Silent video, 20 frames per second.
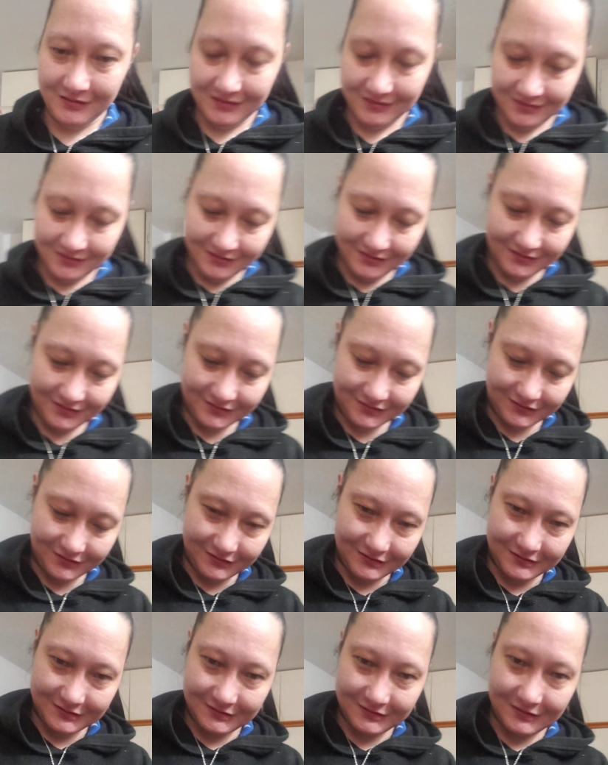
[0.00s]
so
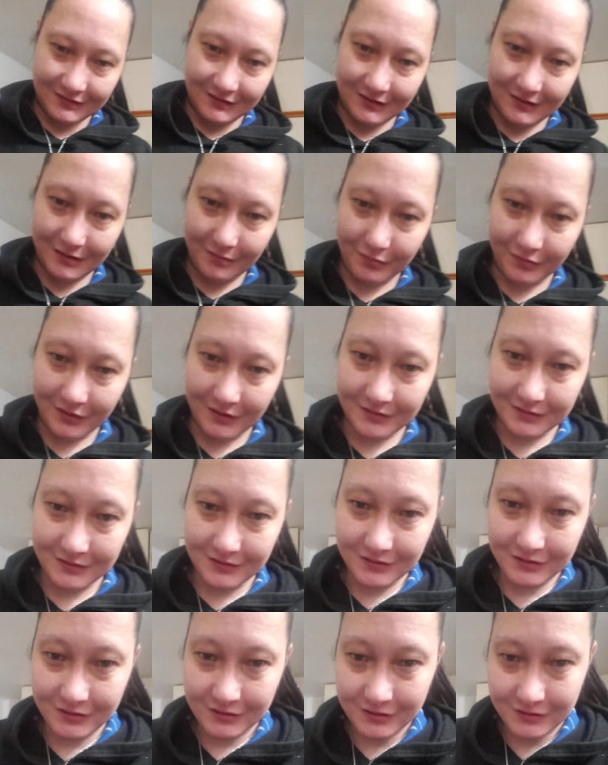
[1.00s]
this is an eggplant
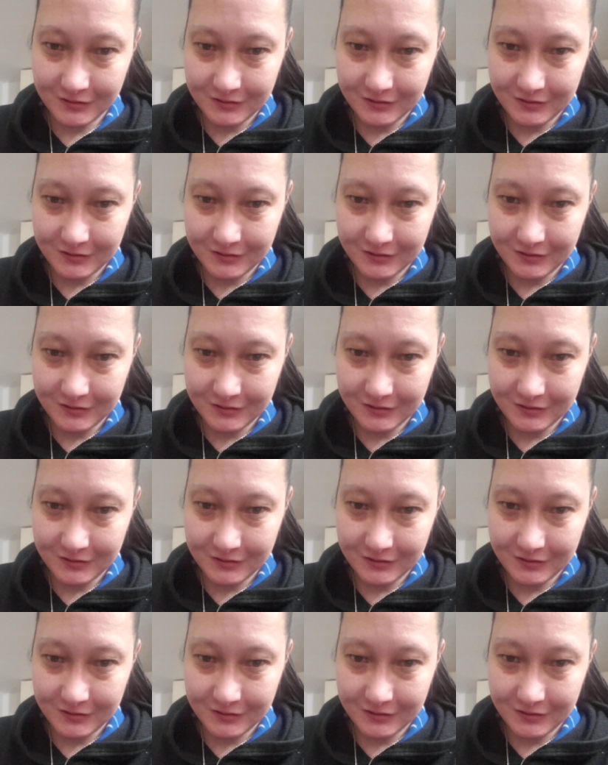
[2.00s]
dish.